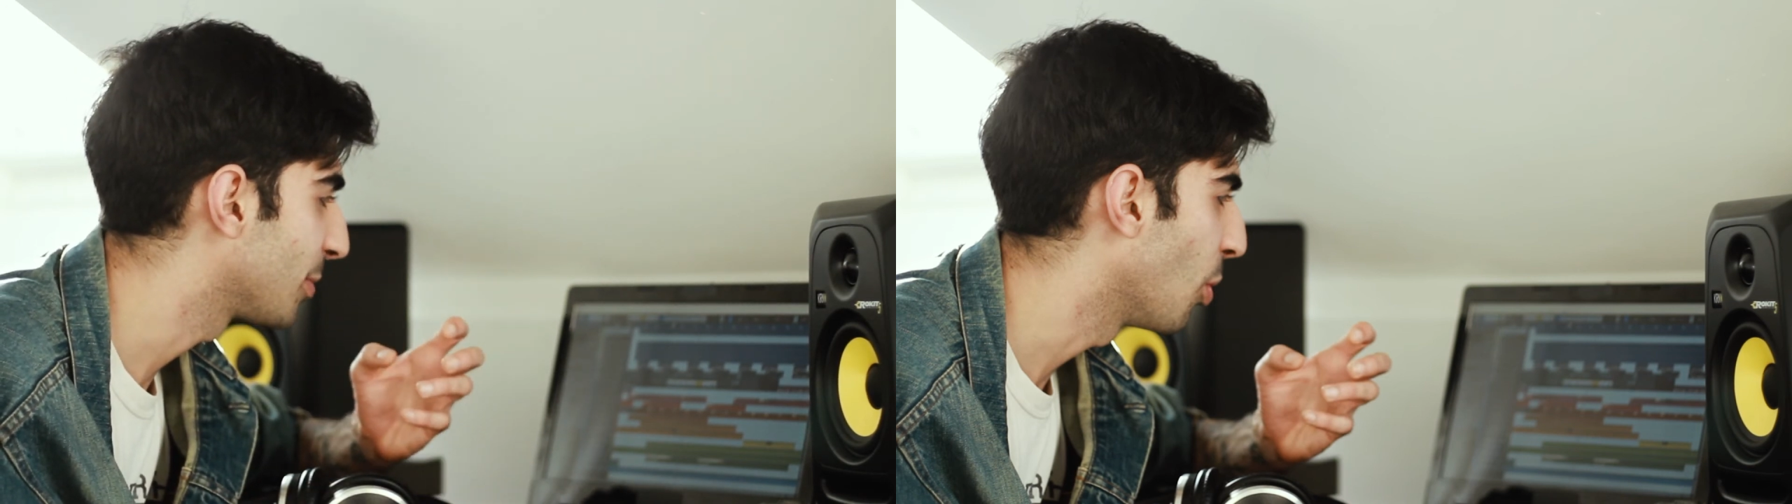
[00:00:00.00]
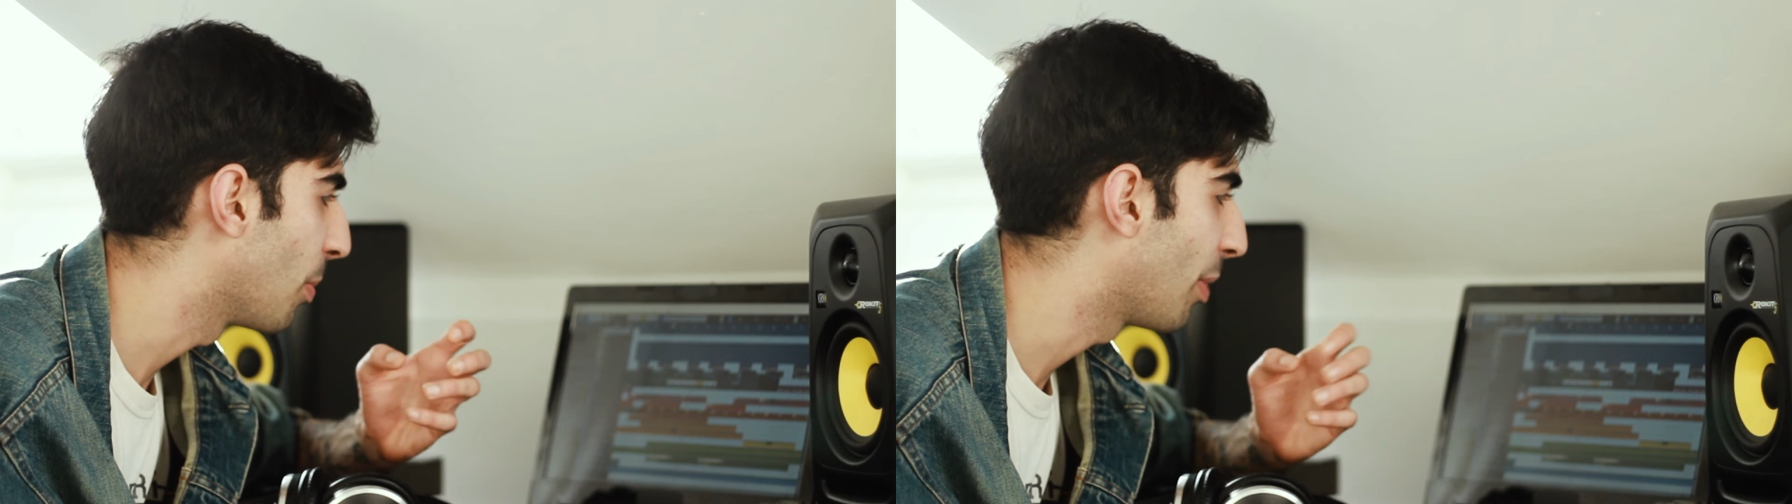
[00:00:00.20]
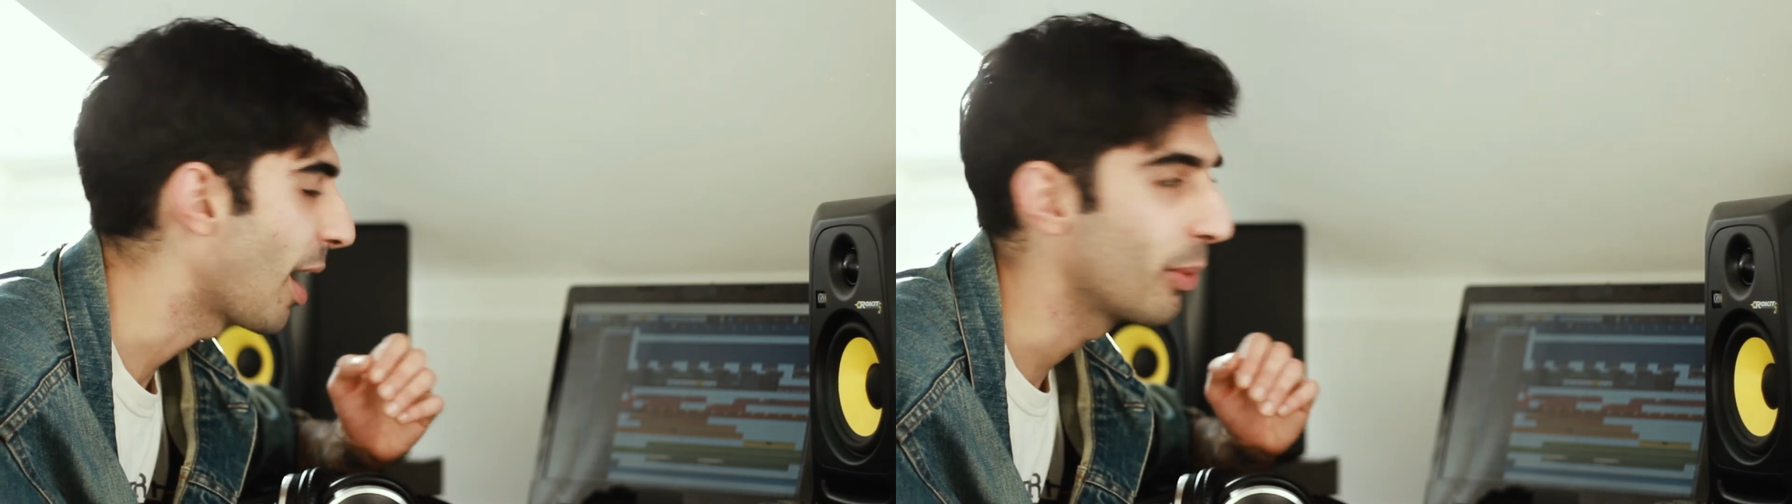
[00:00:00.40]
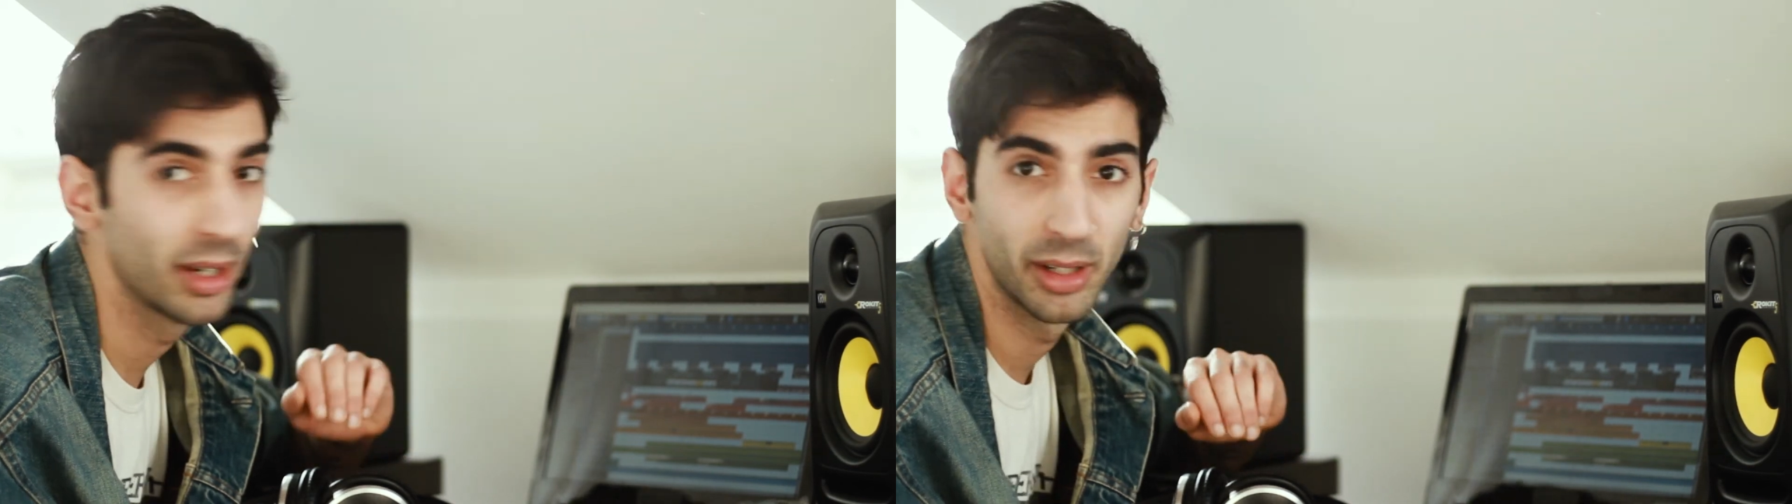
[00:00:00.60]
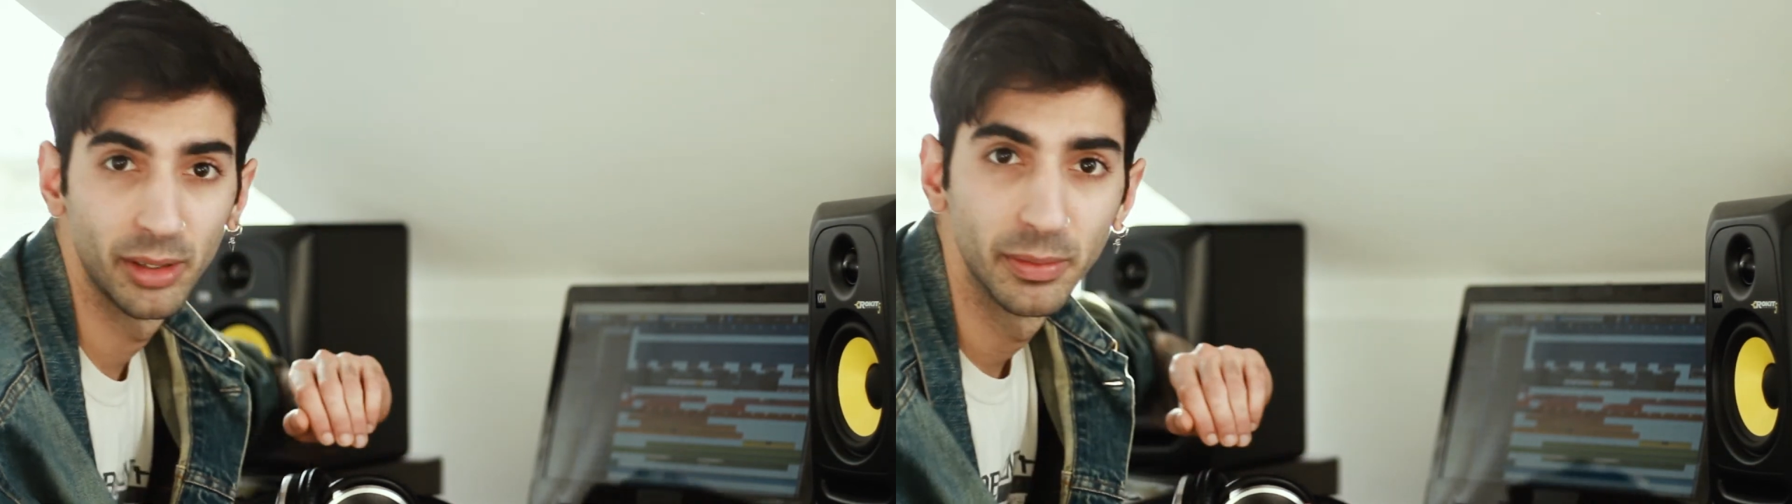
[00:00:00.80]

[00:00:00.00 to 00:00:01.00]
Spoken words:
more power.